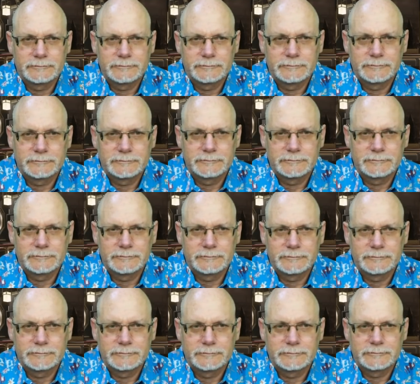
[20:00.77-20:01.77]

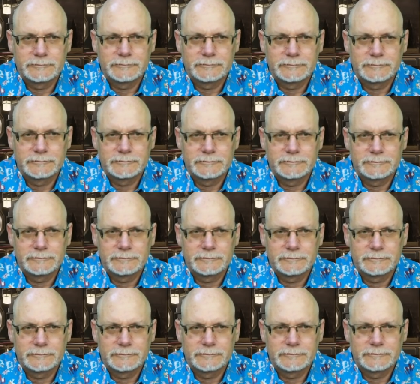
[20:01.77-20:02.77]

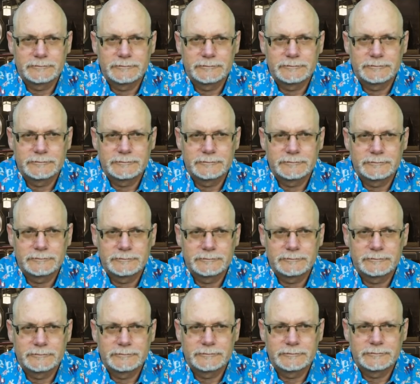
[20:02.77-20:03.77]

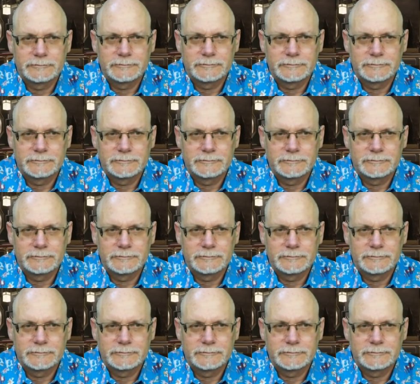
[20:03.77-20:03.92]
The person shown says nothing.